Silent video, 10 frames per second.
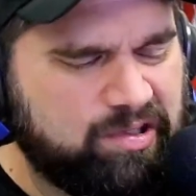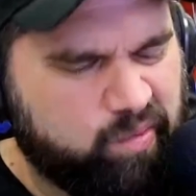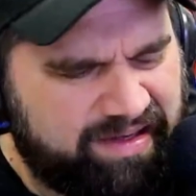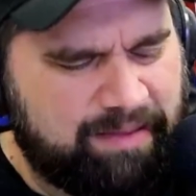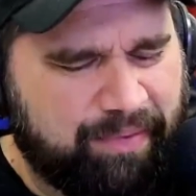
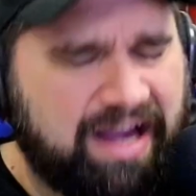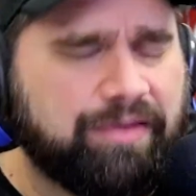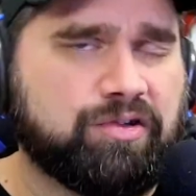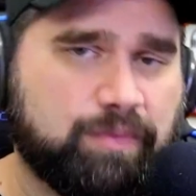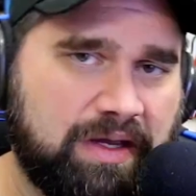which really
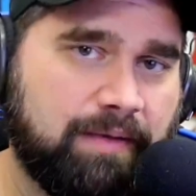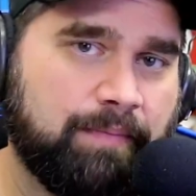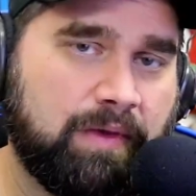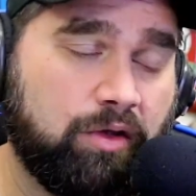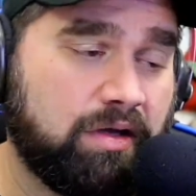bothers me
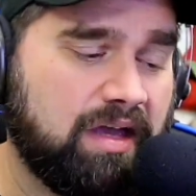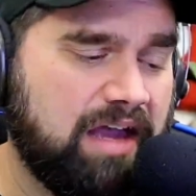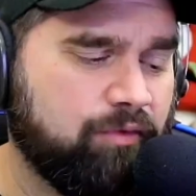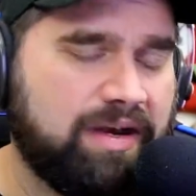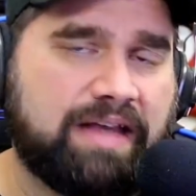look,
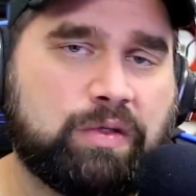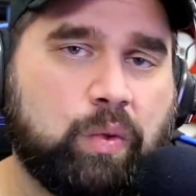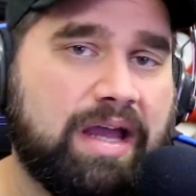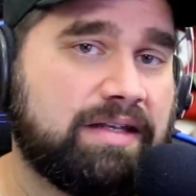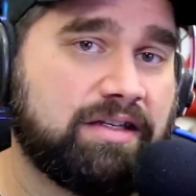everyone has a
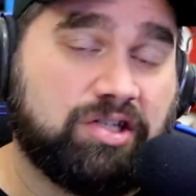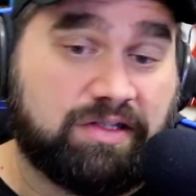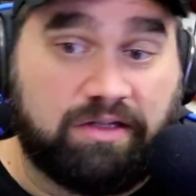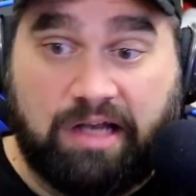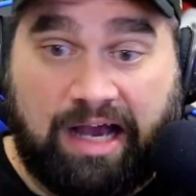right to
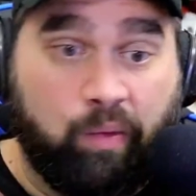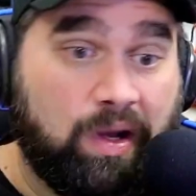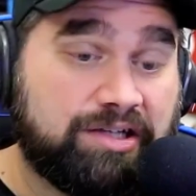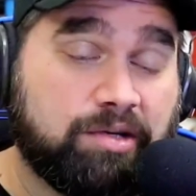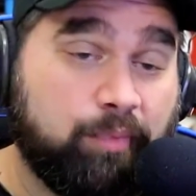just not
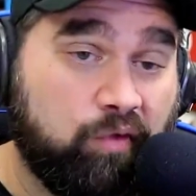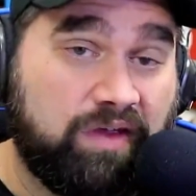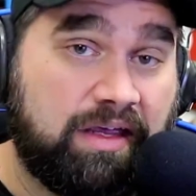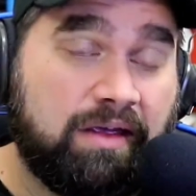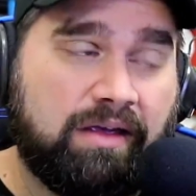watch a
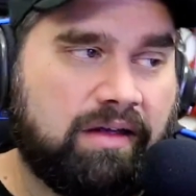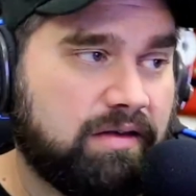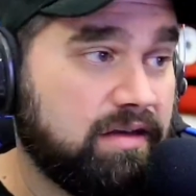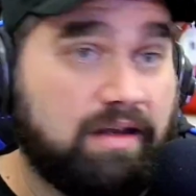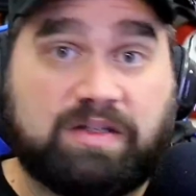movie,
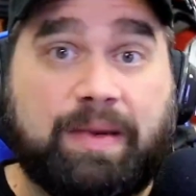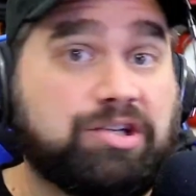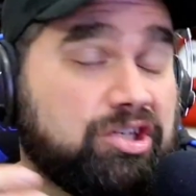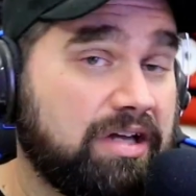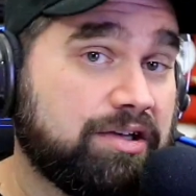to
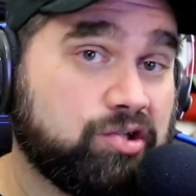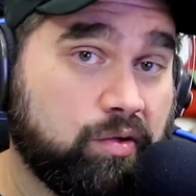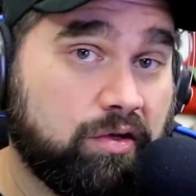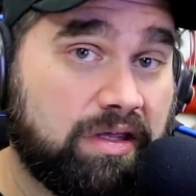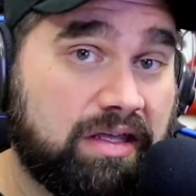especially not
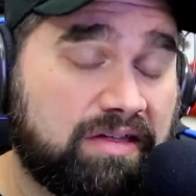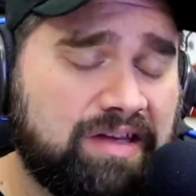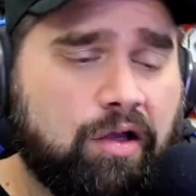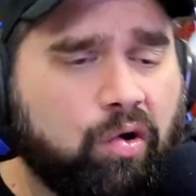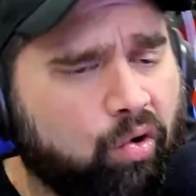show their
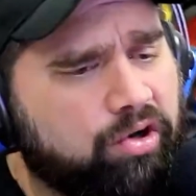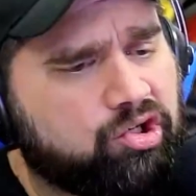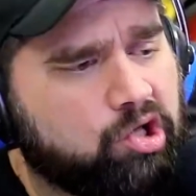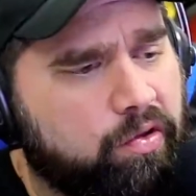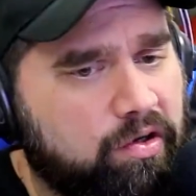kids, or
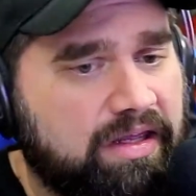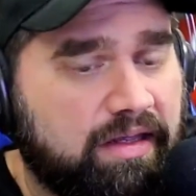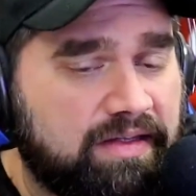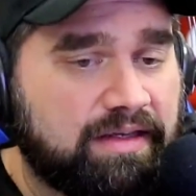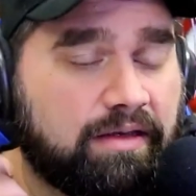to show their
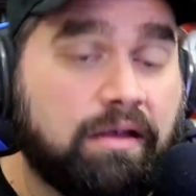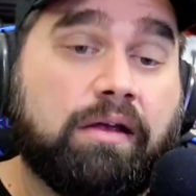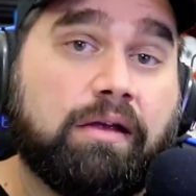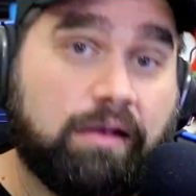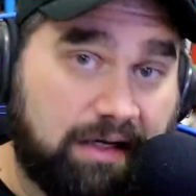kids and
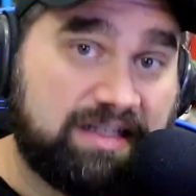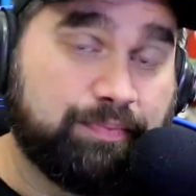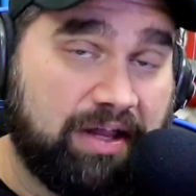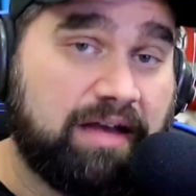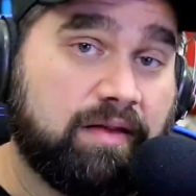
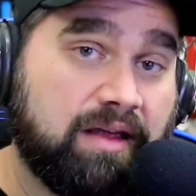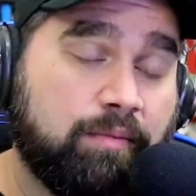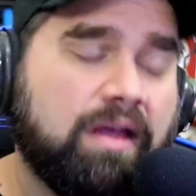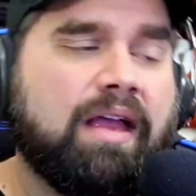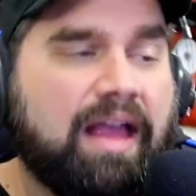explain to
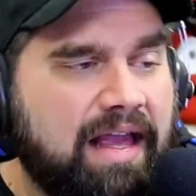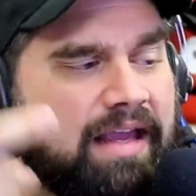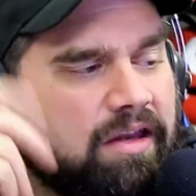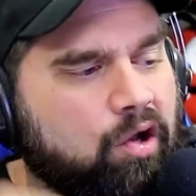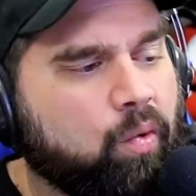them,
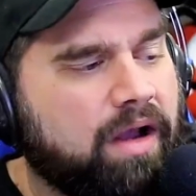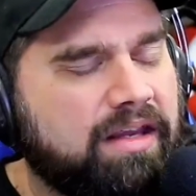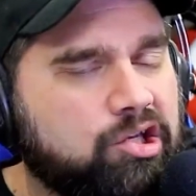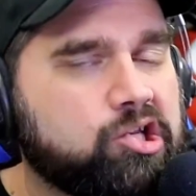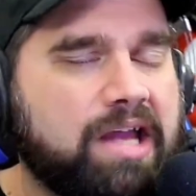hey, you know
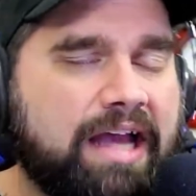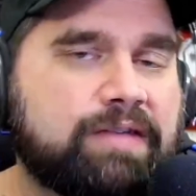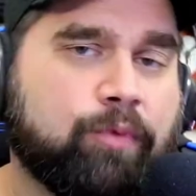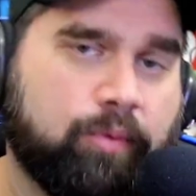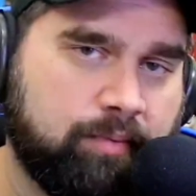what? He should
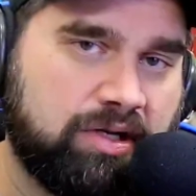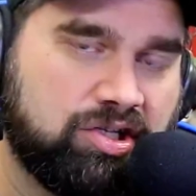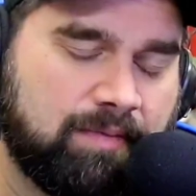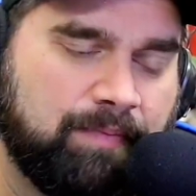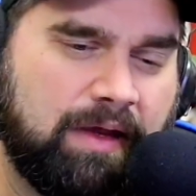ask for
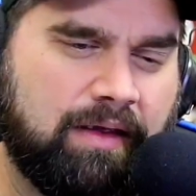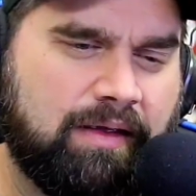permission.